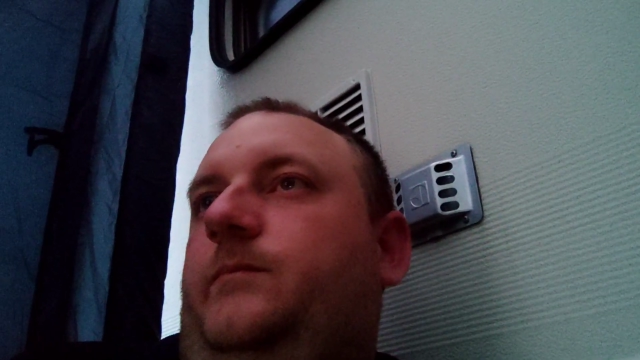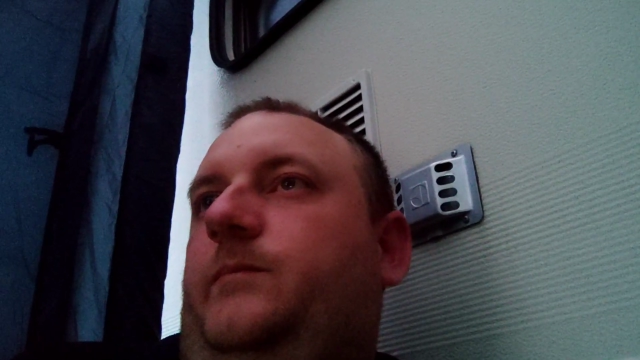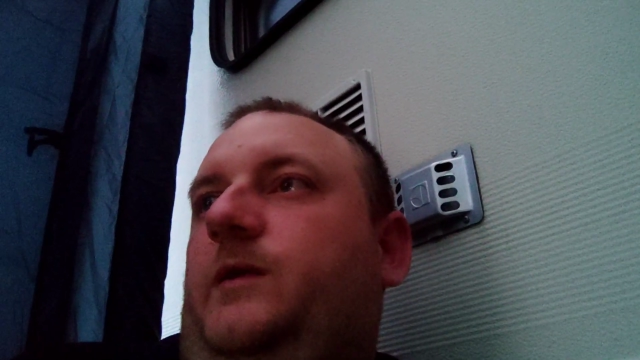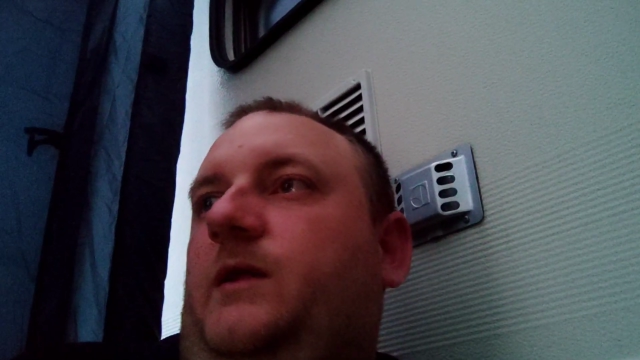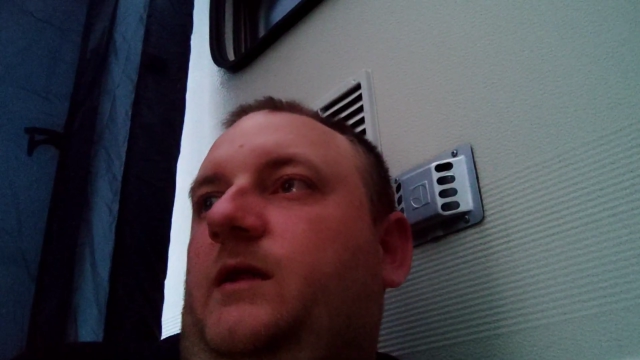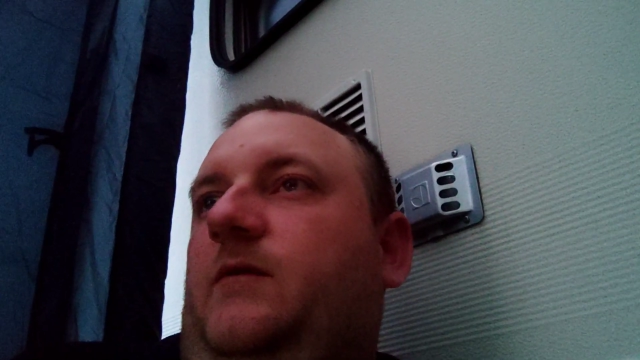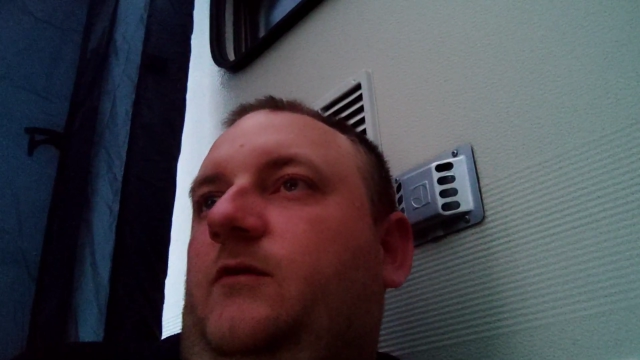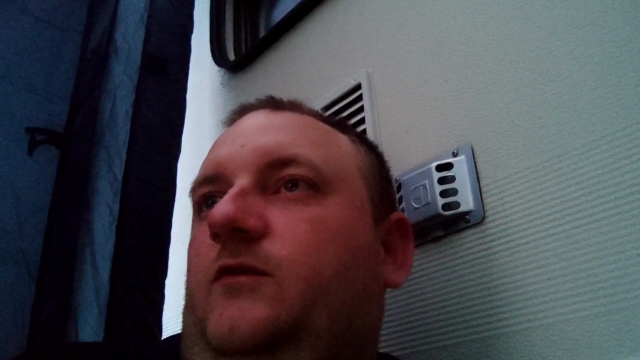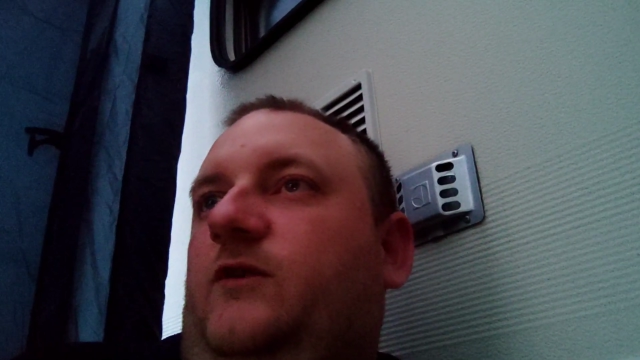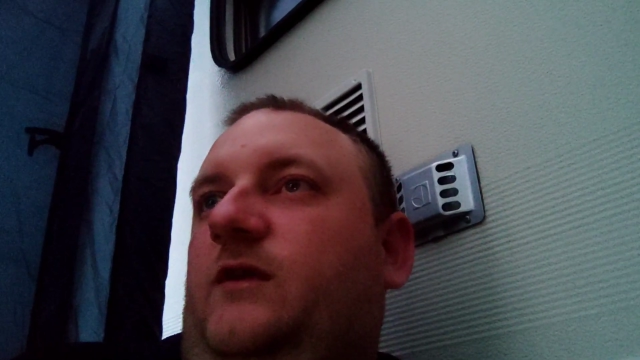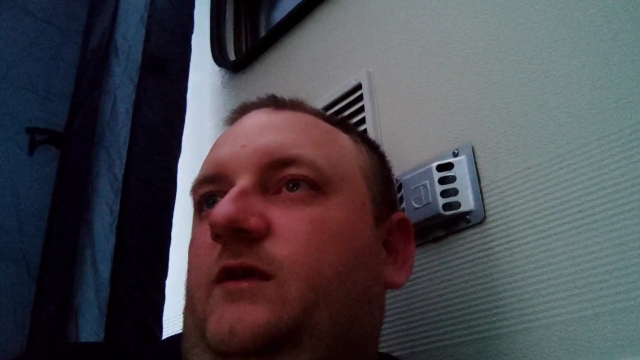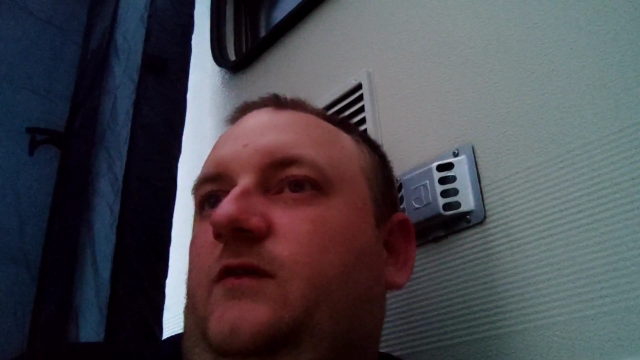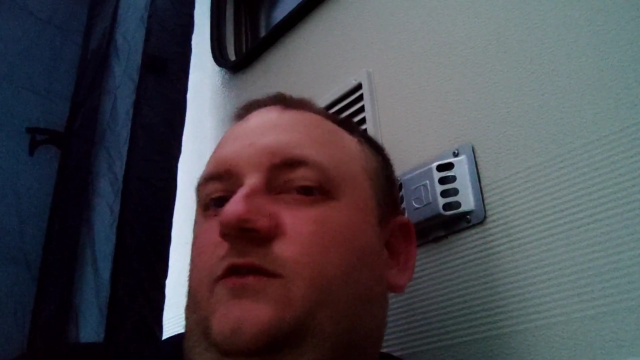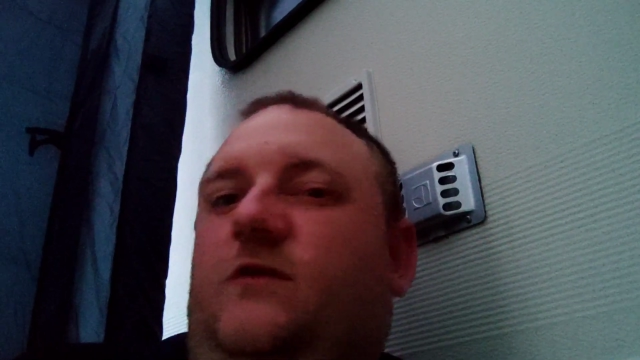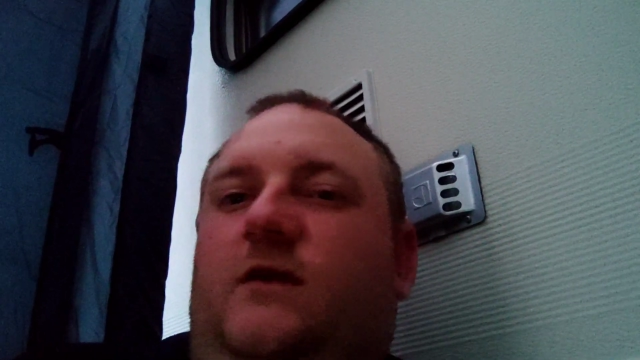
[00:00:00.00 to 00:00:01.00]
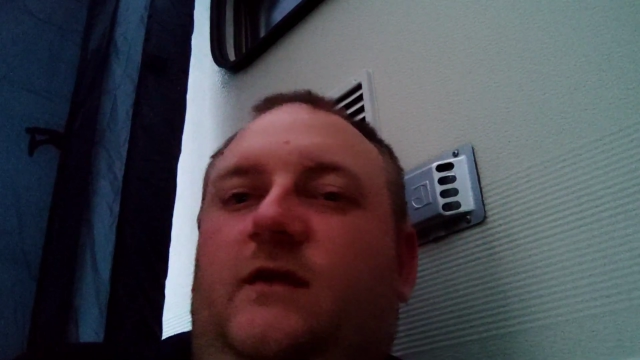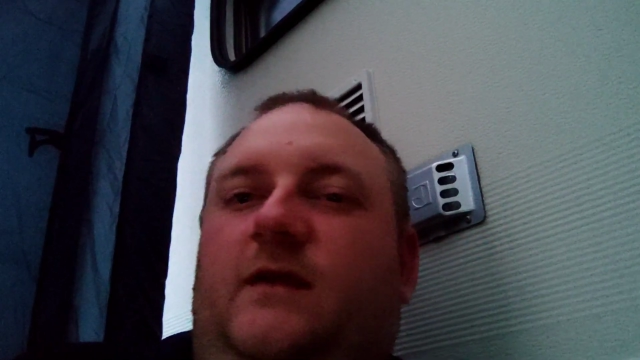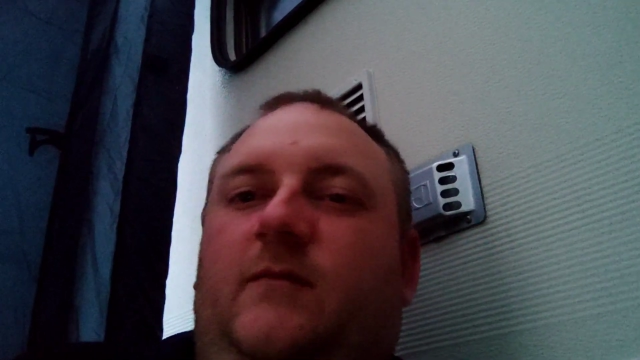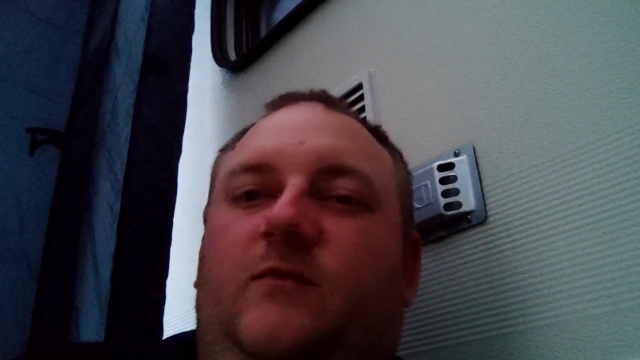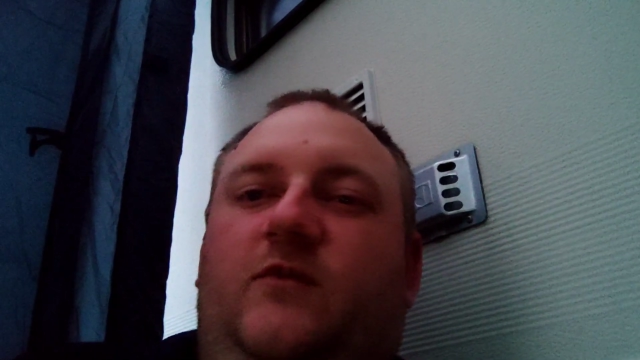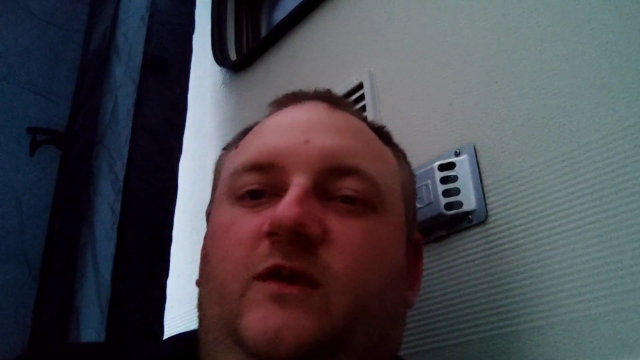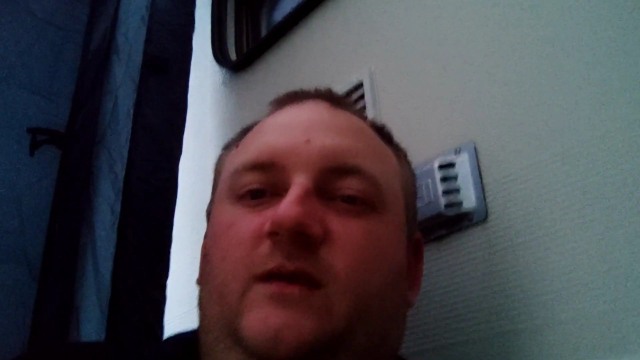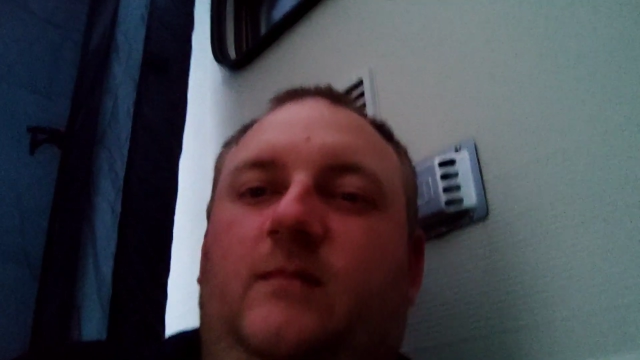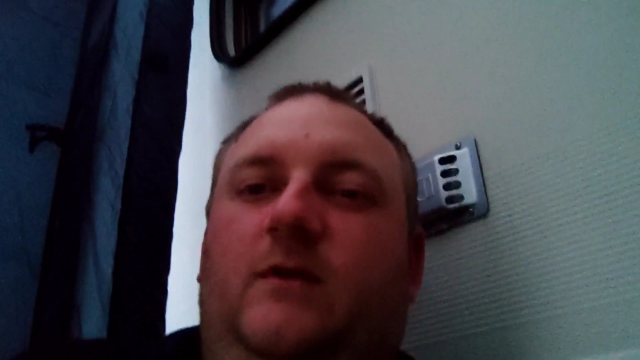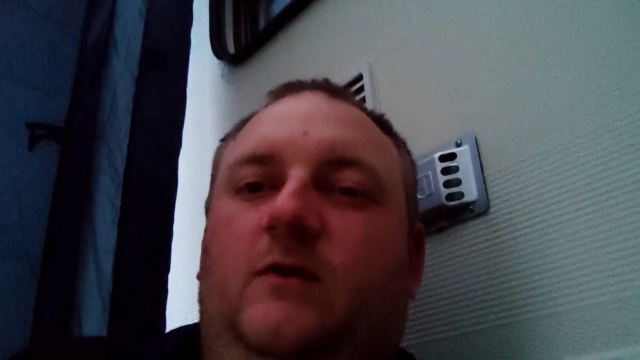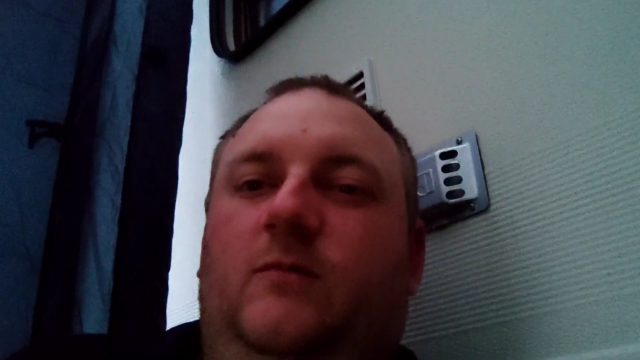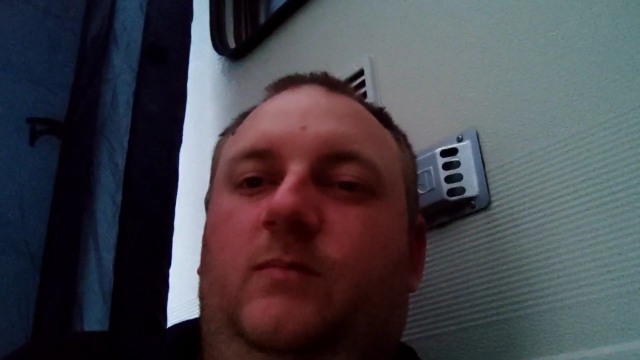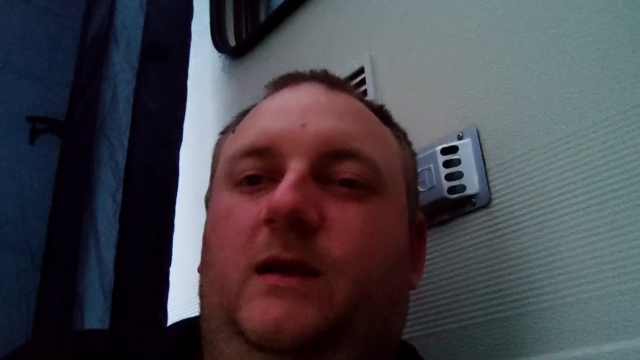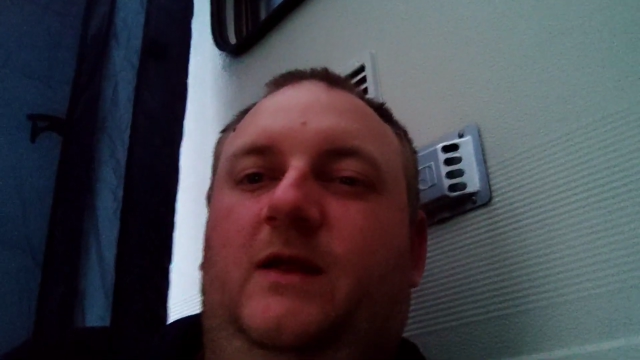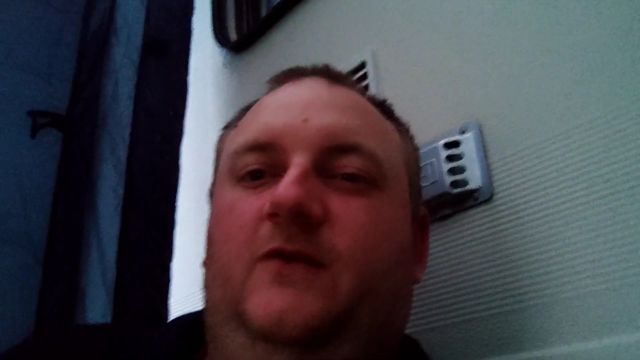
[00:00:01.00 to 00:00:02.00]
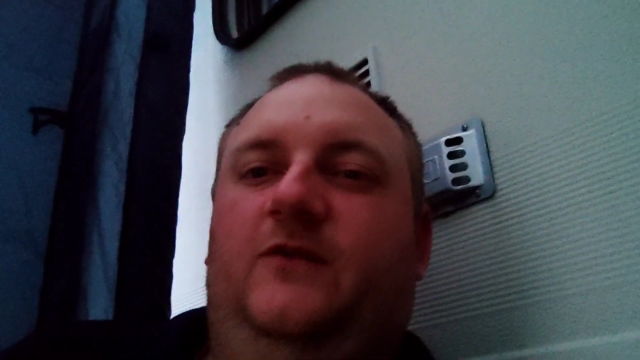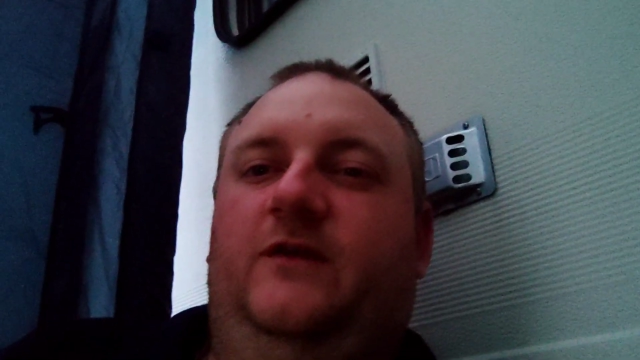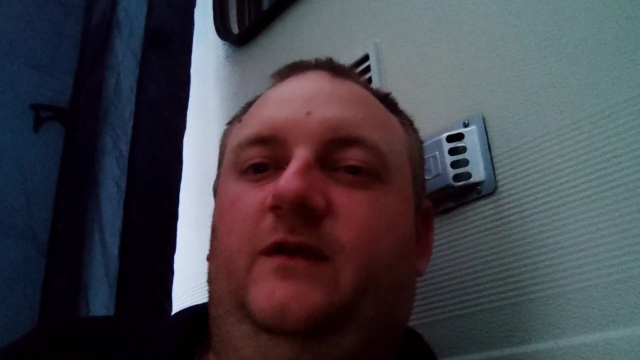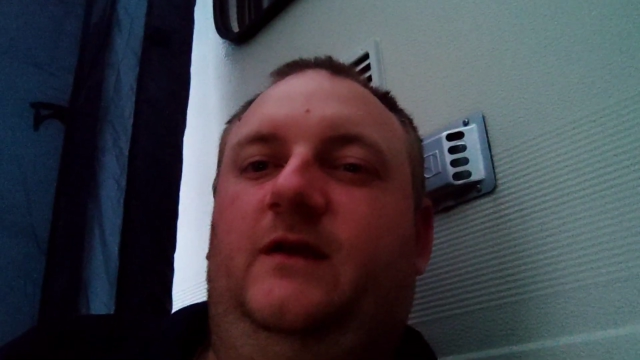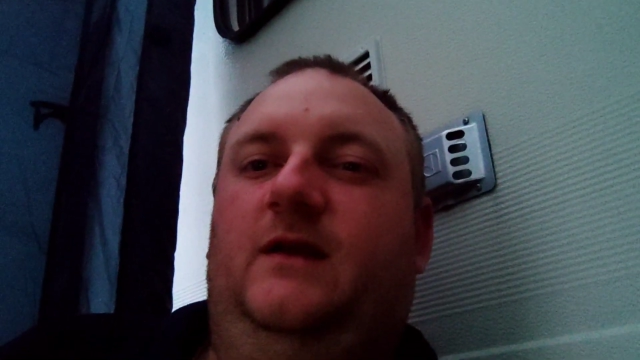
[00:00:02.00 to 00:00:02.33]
But it's like them cheap little plastic